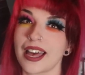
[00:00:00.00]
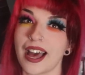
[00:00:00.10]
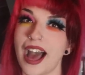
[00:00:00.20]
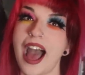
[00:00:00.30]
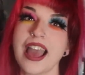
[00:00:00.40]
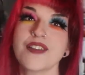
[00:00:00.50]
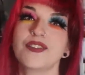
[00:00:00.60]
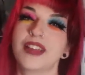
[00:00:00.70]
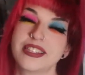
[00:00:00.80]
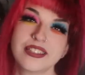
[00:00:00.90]
I've
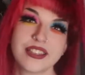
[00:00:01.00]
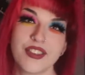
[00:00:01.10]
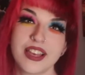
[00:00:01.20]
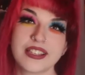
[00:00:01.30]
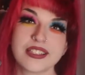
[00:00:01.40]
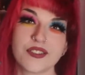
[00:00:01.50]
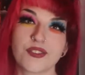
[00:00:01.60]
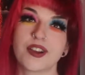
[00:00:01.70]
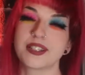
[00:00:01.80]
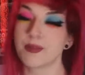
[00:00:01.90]
listened to this
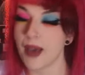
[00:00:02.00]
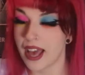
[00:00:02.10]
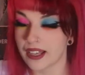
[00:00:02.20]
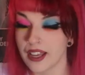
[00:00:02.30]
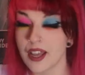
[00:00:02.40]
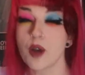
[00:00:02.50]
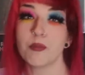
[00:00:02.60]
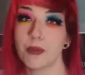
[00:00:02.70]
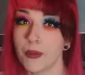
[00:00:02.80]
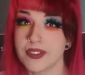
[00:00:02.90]
front to back,
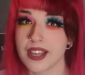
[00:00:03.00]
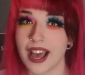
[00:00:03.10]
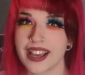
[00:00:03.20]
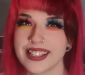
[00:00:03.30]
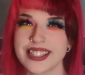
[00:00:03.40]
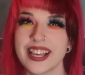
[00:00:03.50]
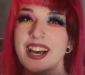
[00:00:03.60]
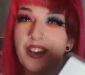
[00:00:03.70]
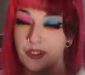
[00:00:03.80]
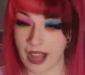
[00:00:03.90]
both sides,
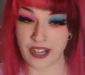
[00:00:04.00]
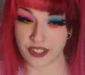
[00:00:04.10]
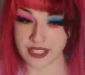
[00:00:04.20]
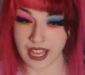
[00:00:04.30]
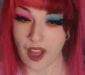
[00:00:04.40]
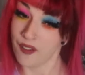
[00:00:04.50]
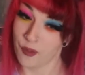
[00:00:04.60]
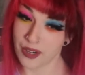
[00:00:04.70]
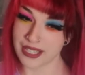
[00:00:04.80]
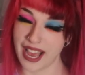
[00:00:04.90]
I should say all
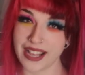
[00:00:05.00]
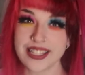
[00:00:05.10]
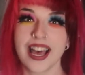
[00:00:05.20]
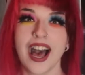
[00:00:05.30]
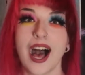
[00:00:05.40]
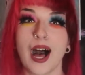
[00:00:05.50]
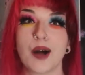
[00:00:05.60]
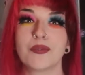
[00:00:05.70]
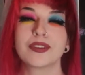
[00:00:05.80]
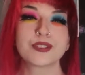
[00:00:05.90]
4 sides,
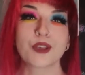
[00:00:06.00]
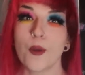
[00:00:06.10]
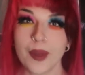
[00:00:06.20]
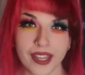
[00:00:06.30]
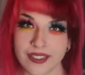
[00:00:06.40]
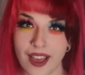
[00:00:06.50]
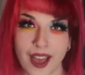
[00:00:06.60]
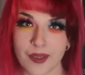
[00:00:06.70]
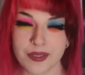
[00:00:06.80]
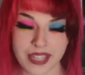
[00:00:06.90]
so many
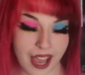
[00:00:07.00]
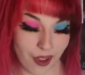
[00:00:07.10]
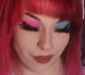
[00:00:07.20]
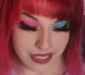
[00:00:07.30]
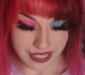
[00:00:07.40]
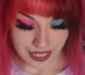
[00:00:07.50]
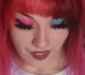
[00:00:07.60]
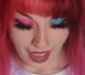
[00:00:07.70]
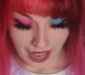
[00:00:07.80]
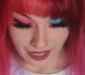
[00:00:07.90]
times now since I've
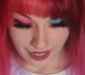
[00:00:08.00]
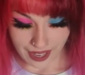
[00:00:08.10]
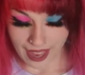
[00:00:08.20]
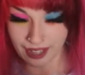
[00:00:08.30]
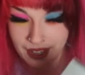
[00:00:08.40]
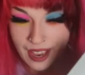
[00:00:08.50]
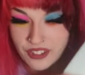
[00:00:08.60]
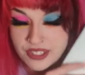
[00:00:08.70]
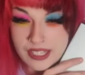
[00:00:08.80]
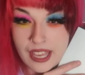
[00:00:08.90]
had it, and I
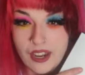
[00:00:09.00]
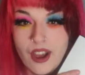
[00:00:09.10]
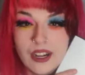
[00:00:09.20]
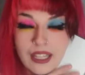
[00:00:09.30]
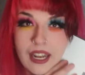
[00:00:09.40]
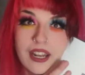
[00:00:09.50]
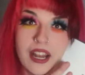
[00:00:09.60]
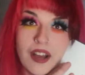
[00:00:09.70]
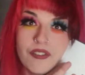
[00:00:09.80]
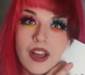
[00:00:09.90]
just cannot get
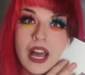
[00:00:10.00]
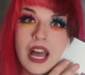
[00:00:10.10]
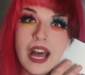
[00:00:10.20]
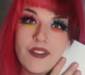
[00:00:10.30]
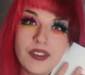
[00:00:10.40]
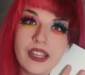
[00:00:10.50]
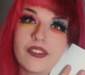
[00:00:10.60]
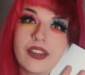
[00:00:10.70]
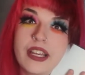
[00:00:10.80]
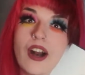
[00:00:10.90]
enough of
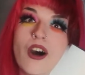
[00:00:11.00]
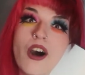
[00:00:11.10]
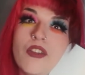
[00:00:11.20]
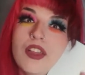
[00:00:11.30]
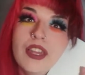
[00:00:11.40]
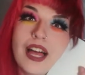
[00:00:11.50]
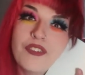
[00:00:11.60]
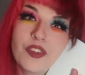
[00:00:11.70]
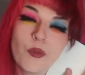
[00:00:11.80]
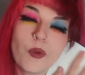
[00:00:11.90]
hearing all the love
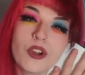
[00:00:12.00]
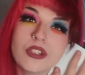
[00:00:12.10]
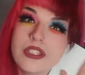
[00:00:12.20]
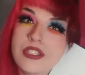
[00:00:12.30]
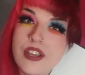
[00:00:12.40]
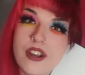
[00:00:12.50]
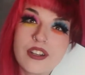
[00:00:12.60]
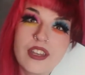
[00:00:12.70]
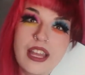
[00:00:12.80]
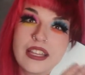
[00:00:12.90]
in the world
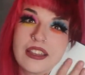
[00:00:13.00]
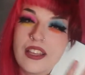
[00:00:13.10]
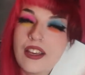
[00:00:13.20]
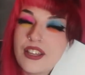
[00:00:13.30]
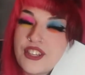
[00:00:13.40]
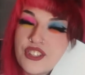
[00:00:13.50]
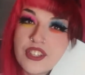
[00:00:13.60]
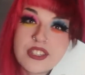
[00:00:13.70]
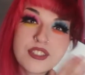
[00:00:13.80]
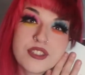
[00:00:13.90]
start. Like, it's
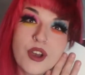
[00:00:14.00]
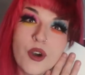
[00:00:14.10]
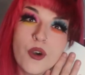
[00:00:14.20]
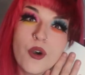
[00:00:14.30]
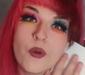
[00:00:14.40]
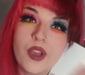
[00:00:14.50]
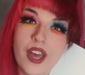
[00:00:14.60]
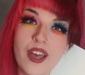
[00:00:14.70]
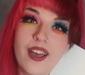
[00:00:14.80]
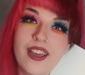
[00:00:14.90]
just so
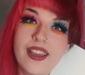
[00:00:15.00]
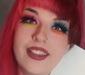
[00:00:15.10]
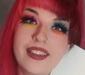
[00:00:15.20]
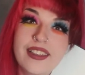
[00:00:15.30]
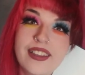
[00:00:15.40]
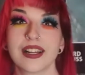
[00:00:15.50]
good.